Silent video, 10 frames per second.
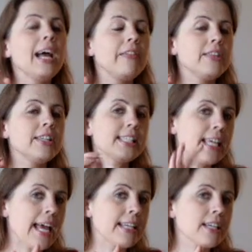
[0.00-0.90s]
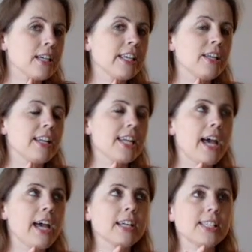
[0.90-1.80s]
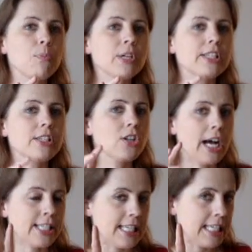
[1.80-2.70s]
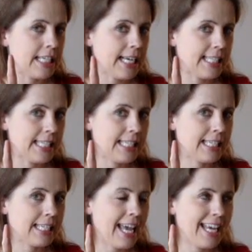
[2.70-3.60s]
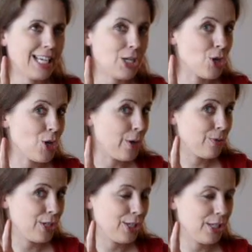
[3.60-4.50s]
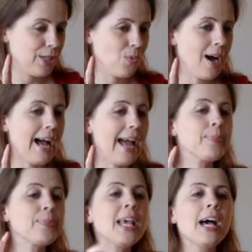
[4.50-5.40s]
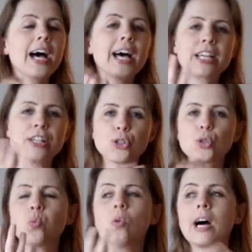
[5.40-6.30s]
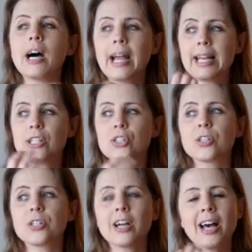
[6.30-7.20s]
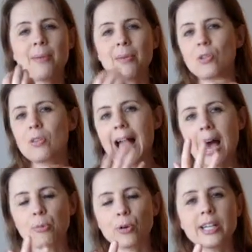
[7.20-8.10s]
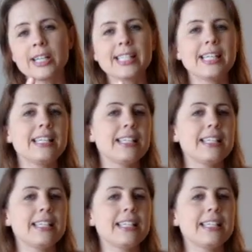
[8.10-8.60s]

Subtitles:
And this, again, can get somewhat knotty, as in K-N-O-T-T-Y, intertwined or elaborate